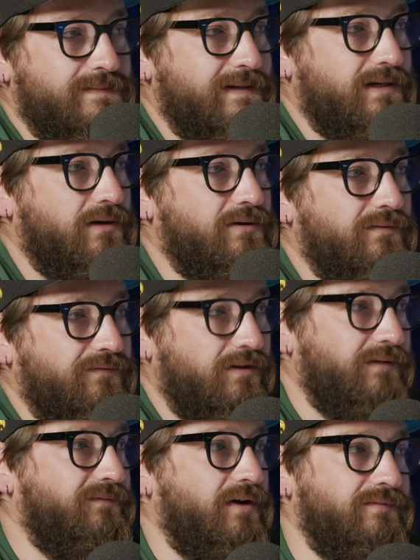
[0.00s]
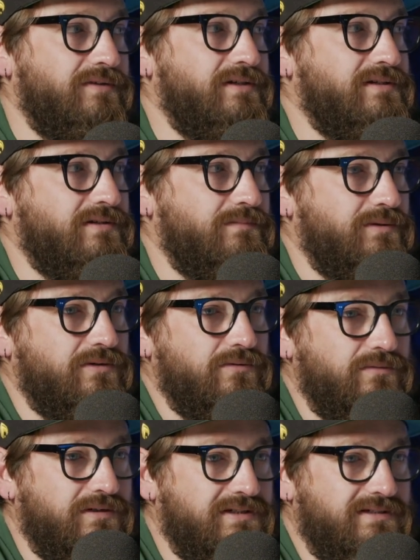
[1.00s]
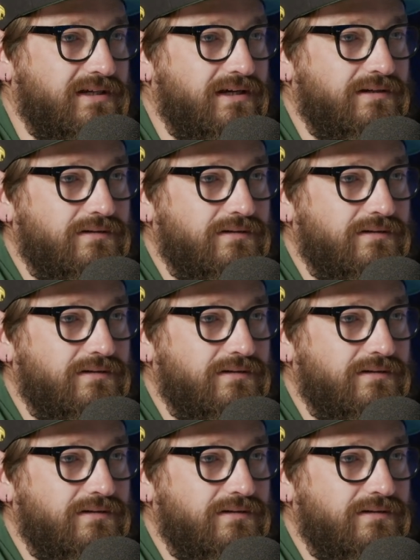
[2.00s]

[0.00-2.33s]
been going on for like five years. It'd be cool when it's done.